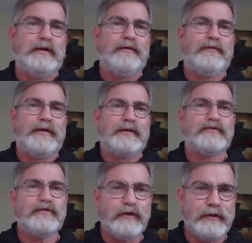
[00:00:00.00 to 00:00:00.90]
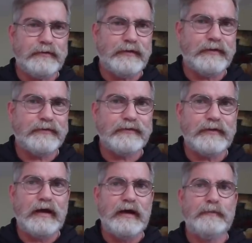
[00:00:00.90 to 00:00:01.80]
that took this
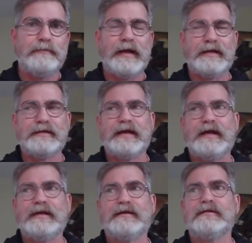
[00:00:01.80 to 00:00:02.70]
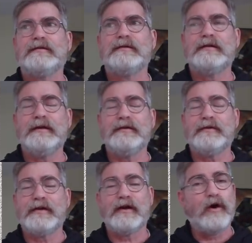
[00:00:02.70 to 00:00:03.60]
uh, mandate into
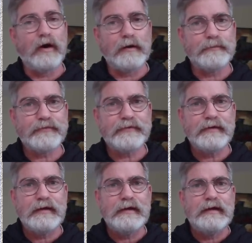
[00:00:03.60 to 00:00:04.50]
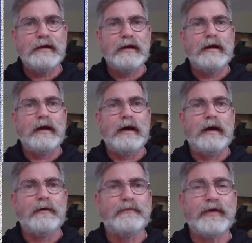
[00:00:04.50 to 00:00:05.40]
their arms
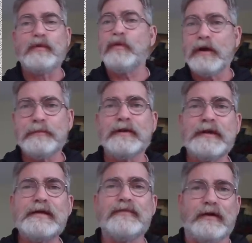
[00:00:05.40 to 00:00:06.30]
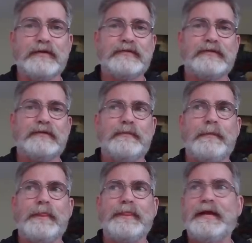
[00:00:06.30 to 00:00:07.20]
uh, that were believers
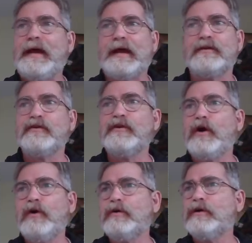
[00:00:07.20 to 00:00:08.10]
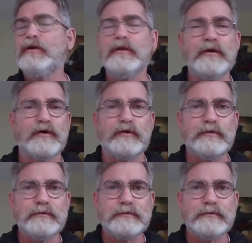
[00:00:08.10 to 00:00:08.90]
that had no clue